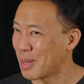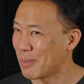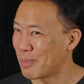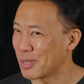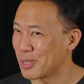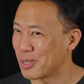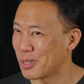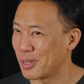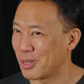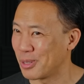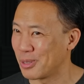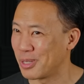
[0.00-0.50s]

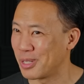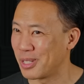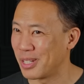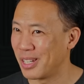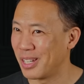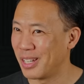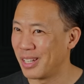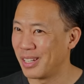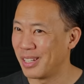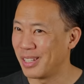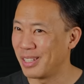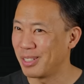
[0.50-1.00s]
episodes,
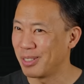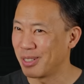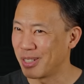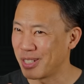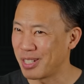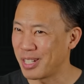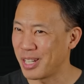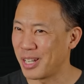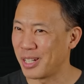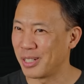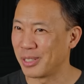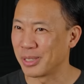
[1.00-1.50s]
you
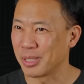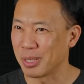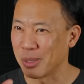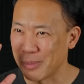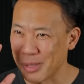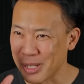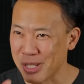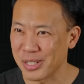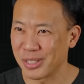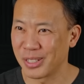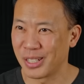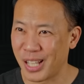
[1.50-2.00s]
could tell you
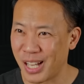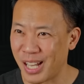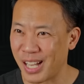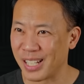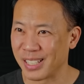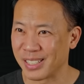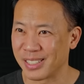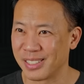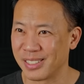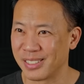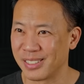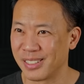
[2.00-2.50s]
miss a
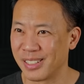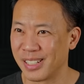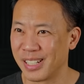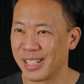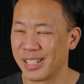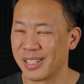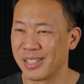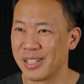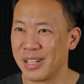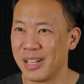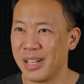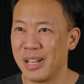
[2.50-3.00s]
lot,
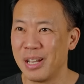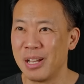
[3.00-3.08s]
right?